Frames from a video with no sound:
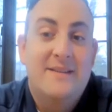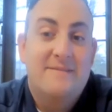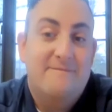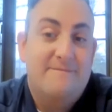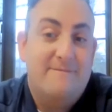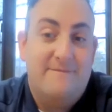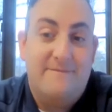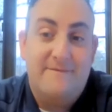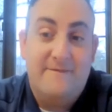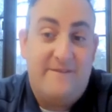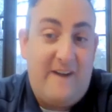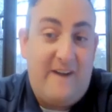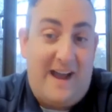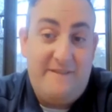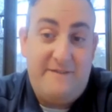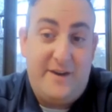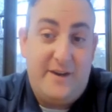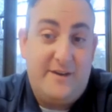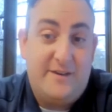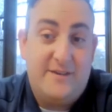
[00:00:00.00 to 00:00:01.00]

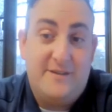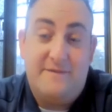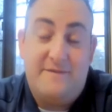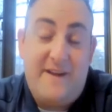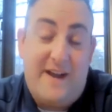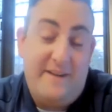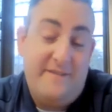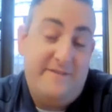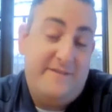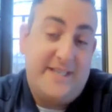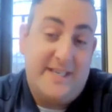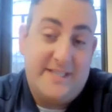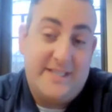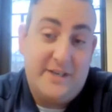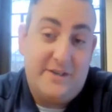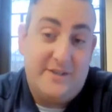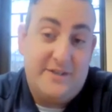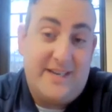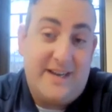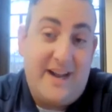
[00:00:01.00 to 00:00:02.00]
6
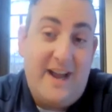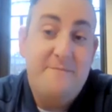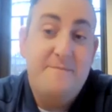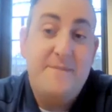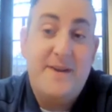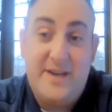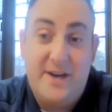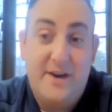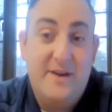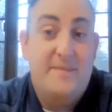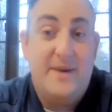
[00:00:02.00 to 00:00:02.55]
years that I've been here,